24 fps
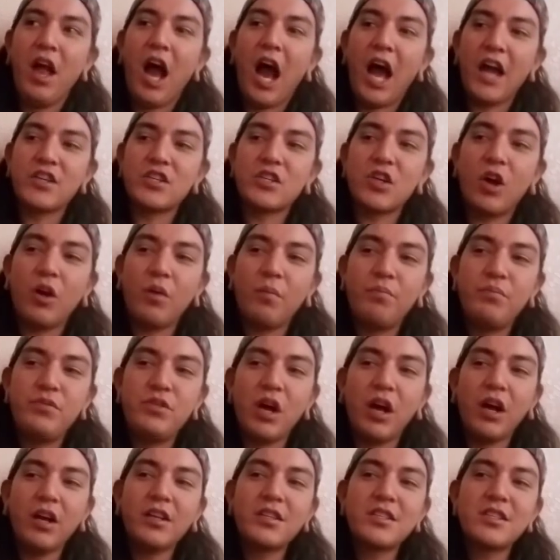i saw
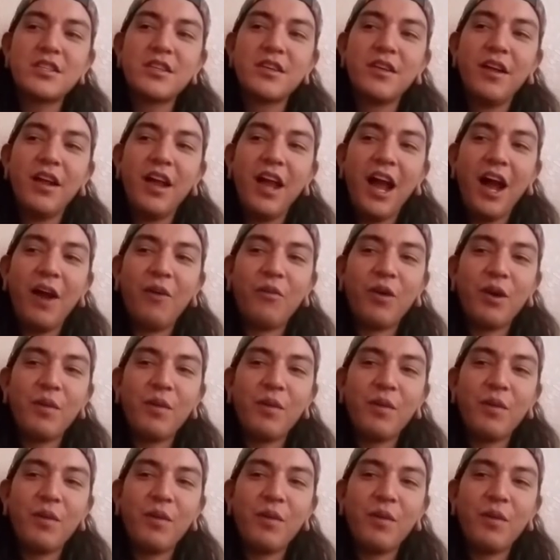ducks at